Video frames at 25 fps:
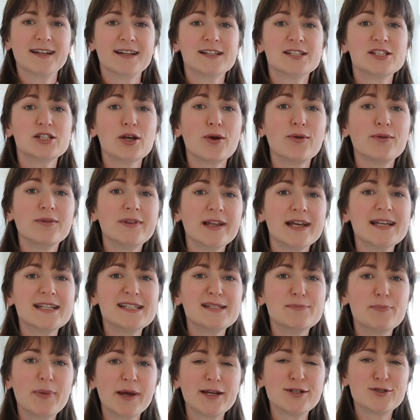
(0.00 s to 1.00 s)
So
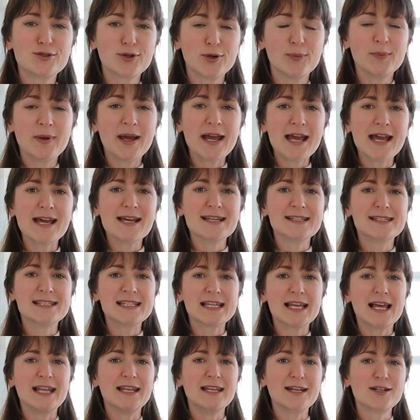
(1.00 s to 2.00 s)
this bedroom is
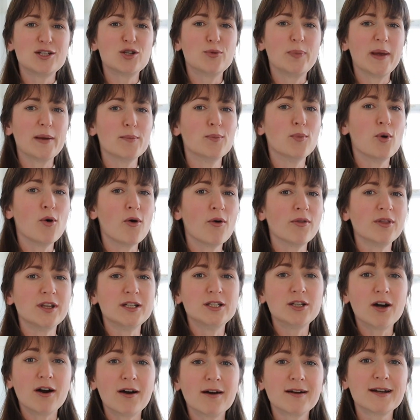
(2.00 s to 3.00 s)
a little bit more on the
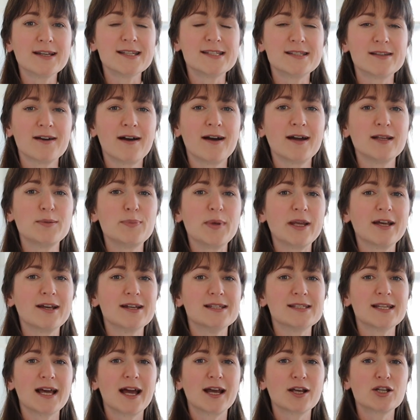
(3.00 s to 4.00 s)
darker side
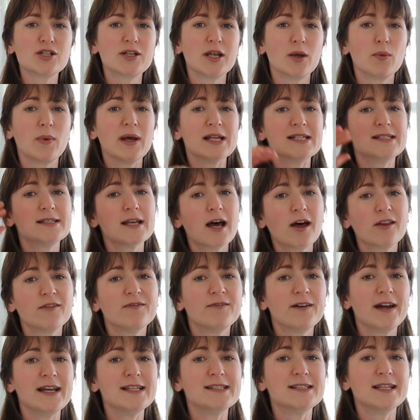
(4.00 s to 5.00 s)
because actually we're south
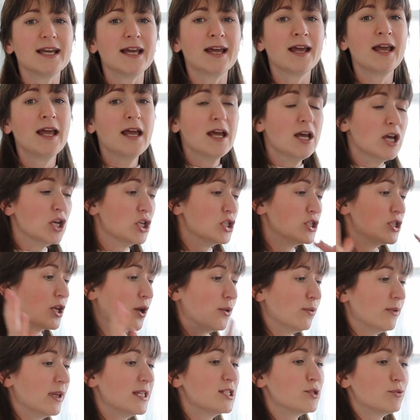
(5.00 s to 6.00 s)
facing,
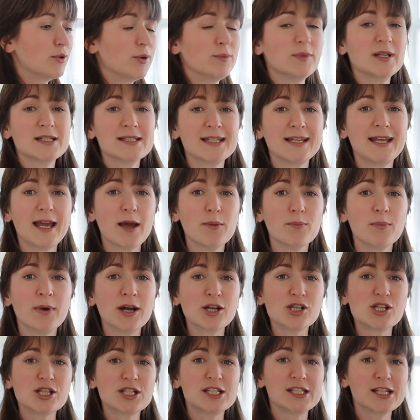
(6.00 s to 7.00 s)
so this room doesn't get
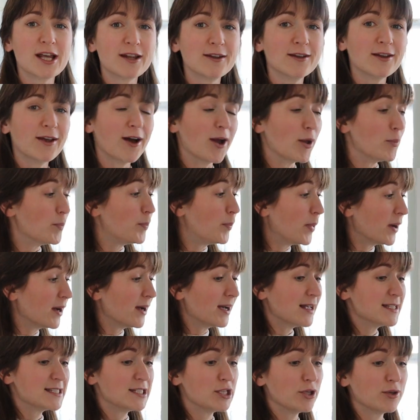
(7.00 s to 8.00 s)
much sunlight,
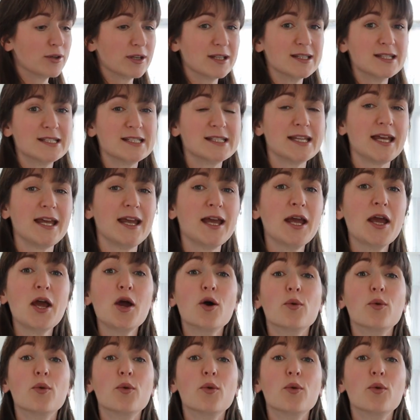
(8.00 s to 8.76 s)
but as you can see,